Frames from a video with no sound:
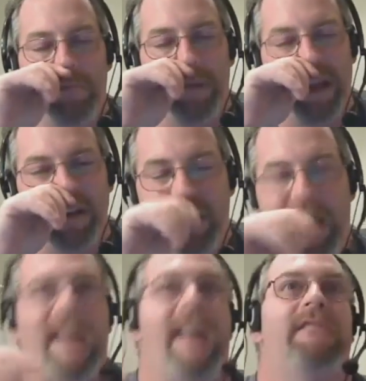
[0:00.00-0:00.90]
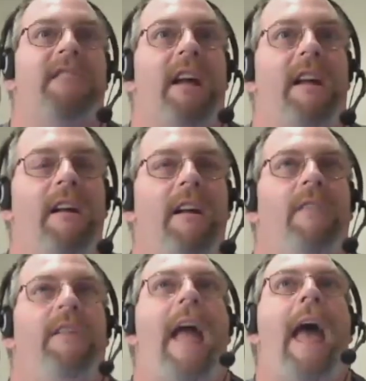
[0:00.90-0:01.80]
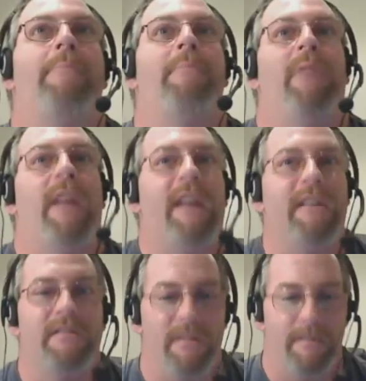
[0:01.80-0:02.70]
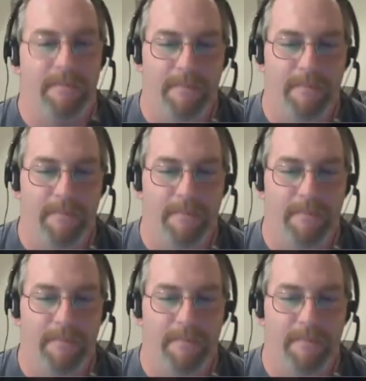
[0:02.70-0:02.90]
place that I can't say. The app place.